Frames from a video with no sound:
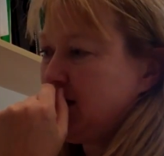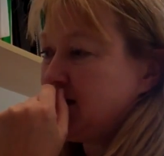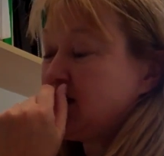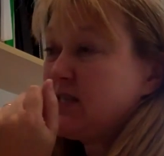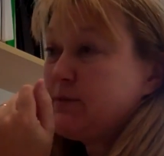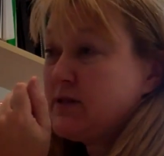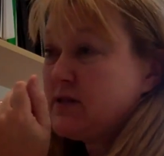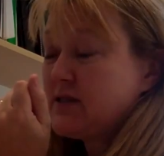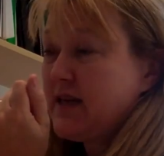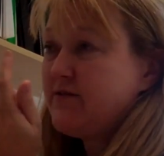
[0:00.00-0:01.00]

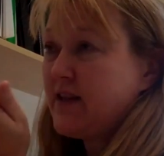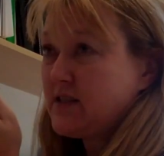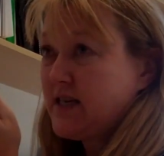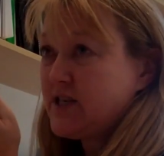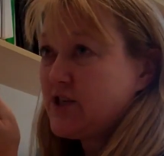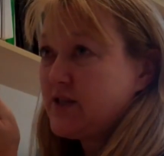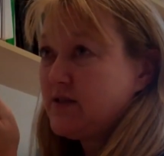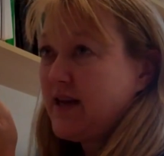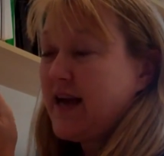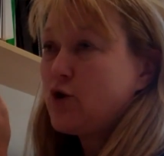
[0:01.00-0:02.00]
assessments and
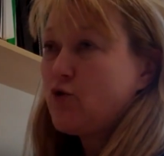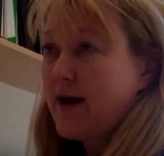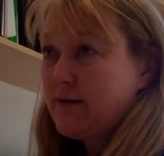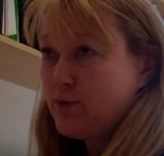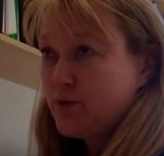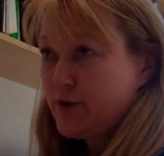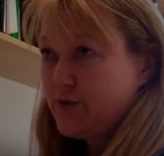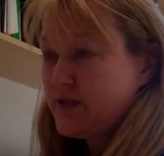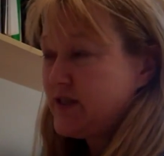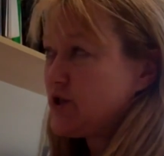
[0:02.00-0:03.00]
validation and gradebook
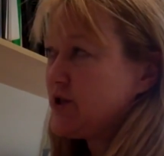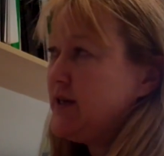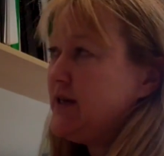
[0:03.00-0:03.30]
usage.